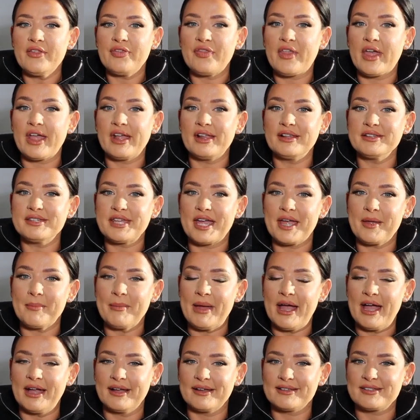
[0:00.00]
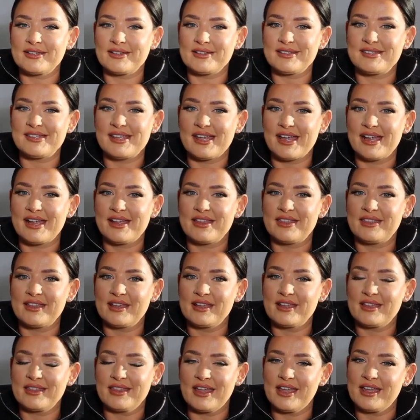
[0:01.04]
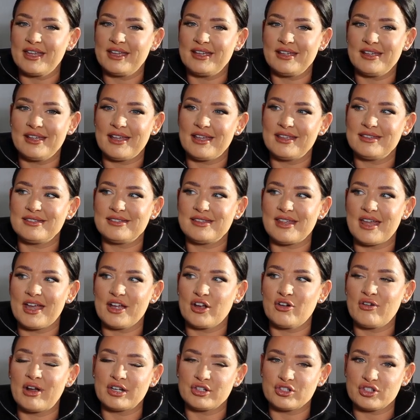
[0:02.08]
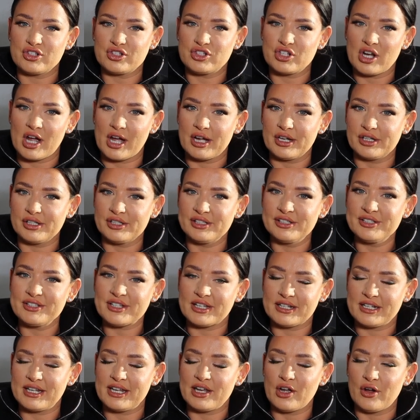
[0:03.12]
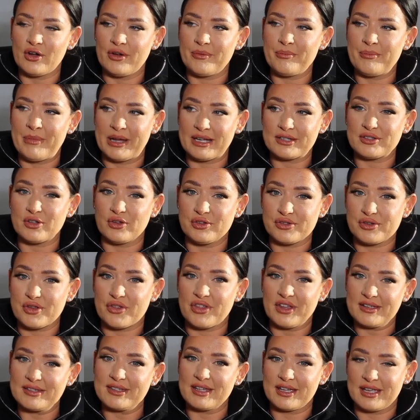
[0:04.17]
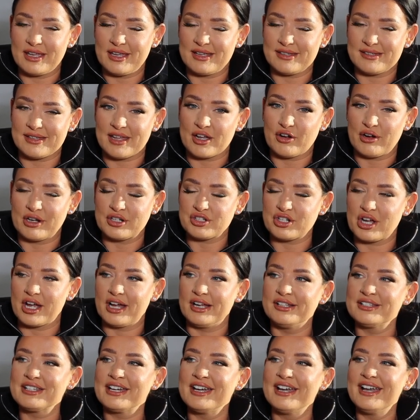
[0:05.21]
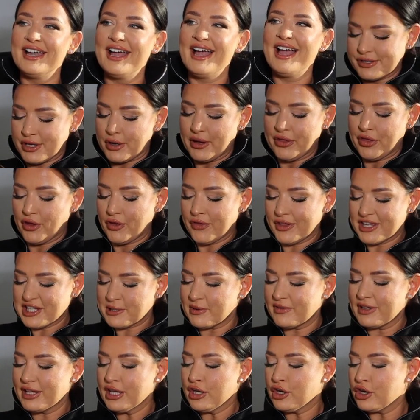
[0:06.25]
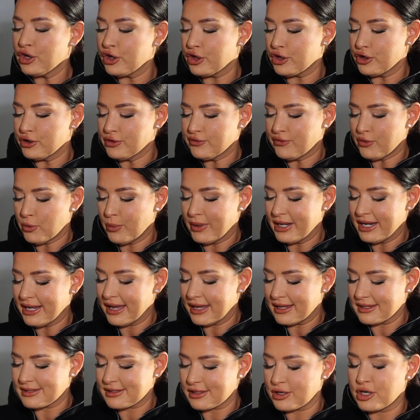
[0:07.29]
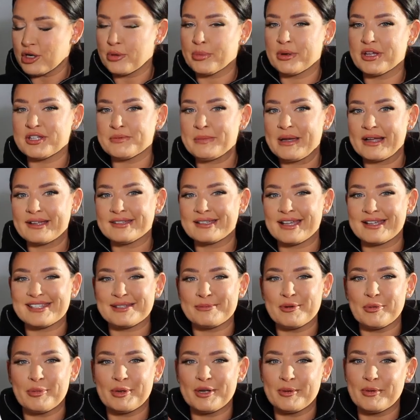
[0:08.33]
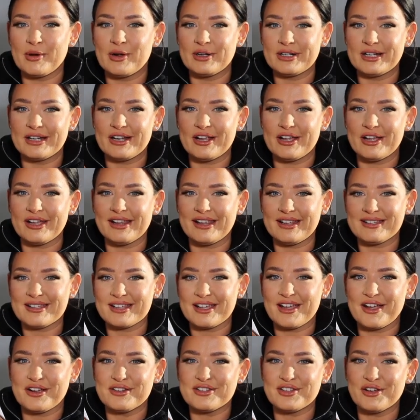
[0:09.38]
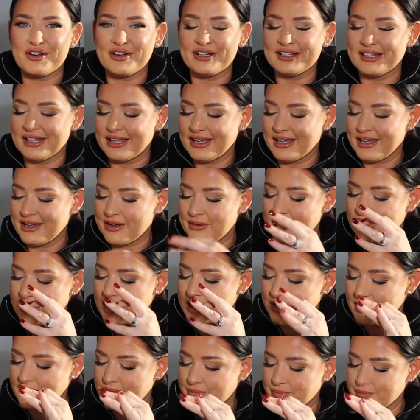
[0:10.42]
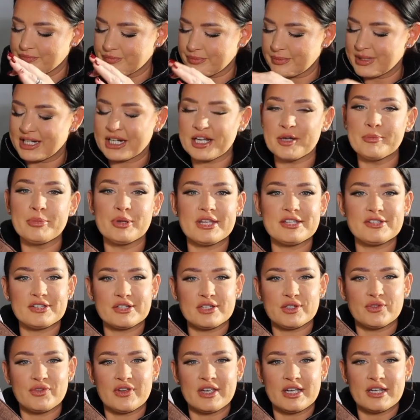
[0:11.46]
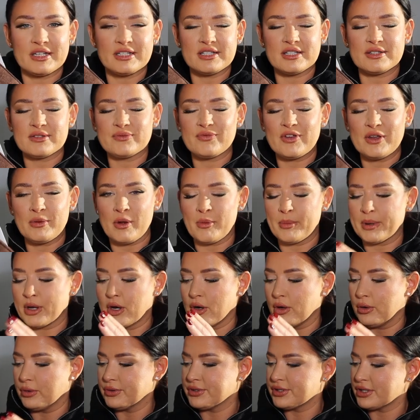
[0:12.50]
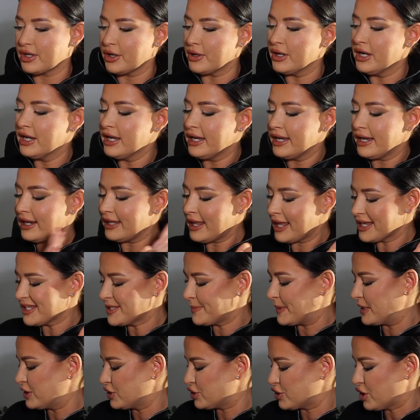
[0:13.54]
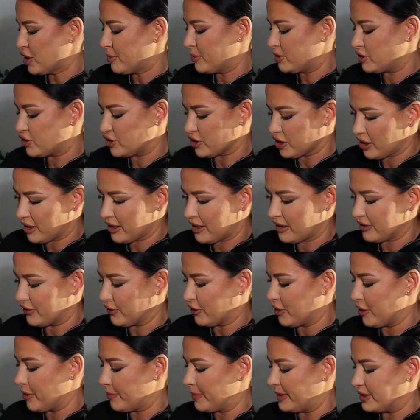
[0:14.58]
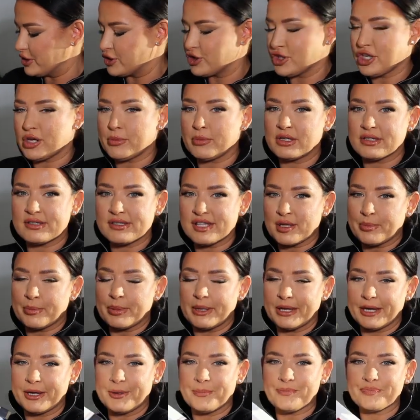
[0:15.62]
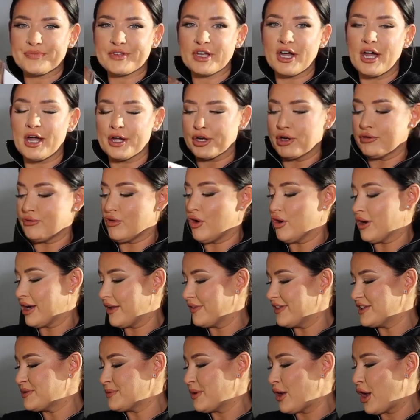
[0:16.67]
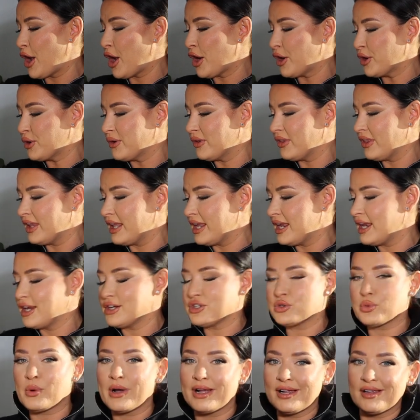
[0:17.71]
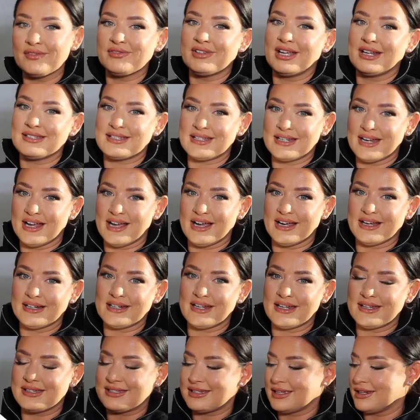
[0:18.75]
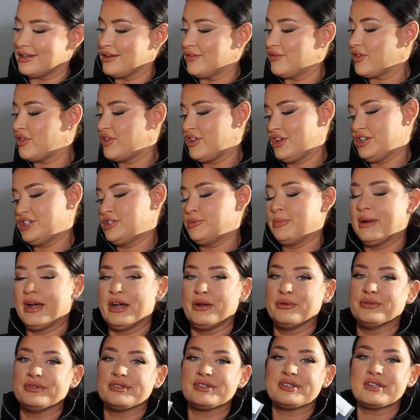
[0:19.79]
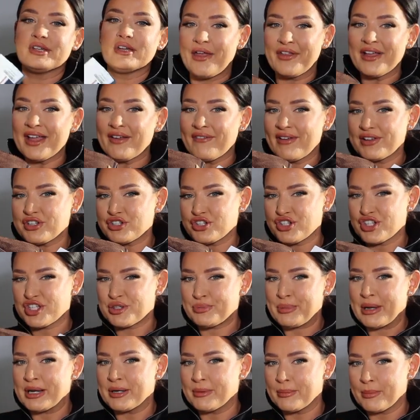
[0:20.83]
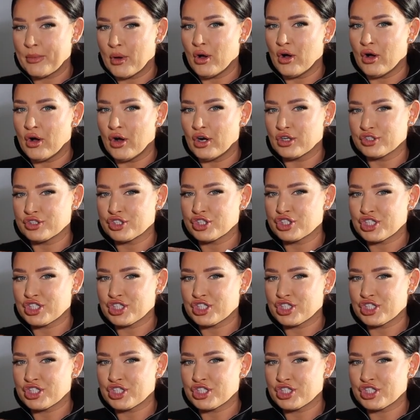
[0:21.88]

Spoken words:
they'll take Max because they think that he is their grandchild, and Max also thinks that he is their grandchild. So I thought these would be really good for when he gets up, because Max gets them up in the morning early to go to the toilet, then I can put these on his feet and his feet aren't cold. So he likes a Ben Sherman shirt. I thought a Ben Sherman slipper, can't go wrong. And these were only £12.99 instead of £30. I think I've actually spent more on